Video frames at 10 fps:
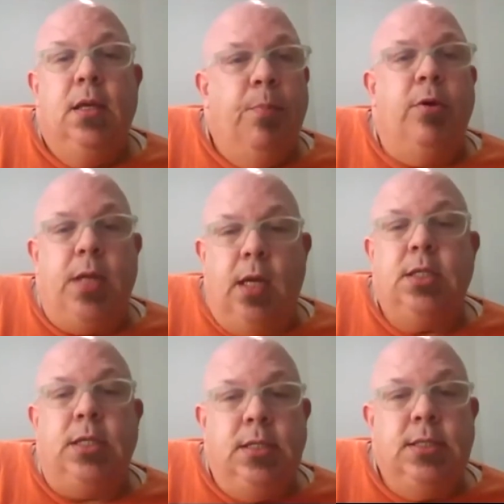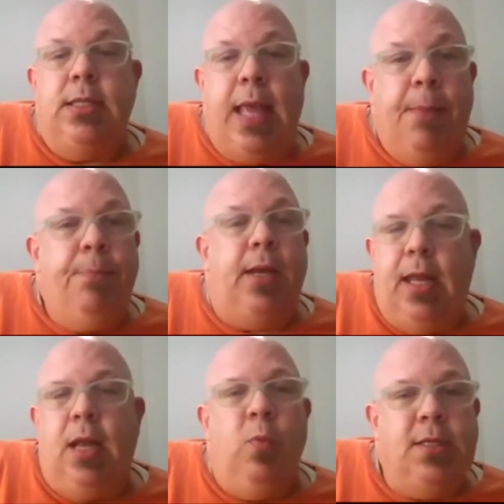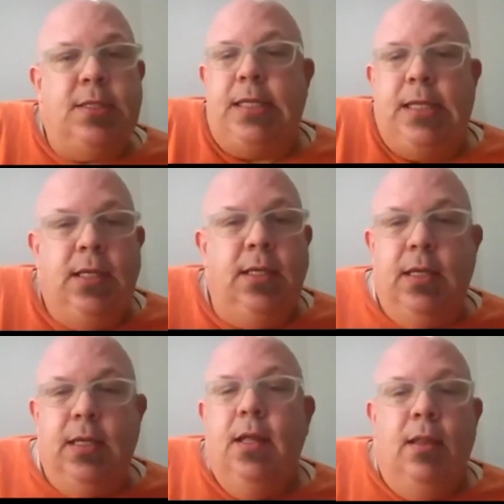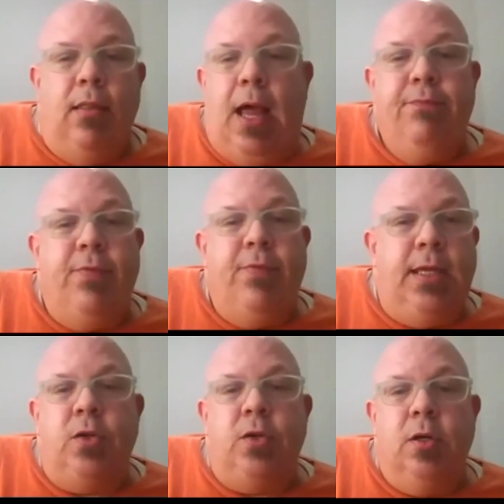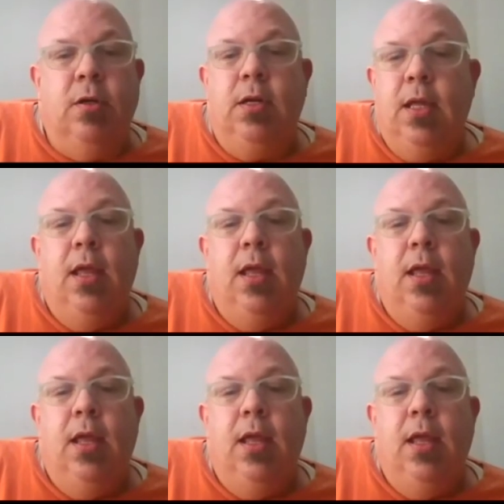productions and that, but again, I want to see live theater,